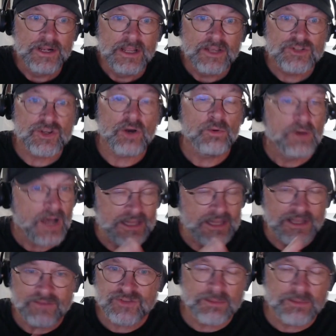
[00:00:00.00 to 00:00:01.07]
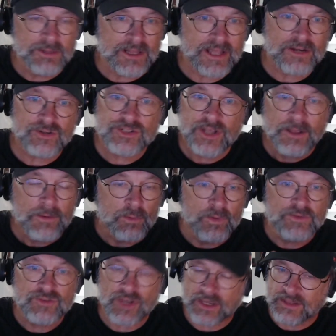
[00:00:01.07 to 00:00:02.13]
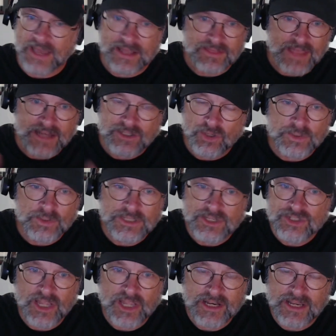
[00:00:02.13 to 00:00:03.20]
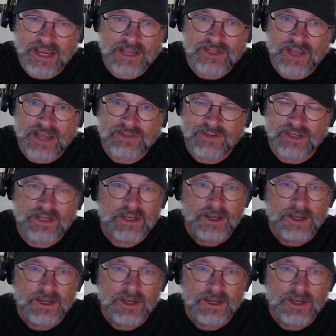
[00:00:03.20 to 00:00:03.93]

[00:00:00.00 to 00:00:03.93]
So I love simulators. That QED study I did,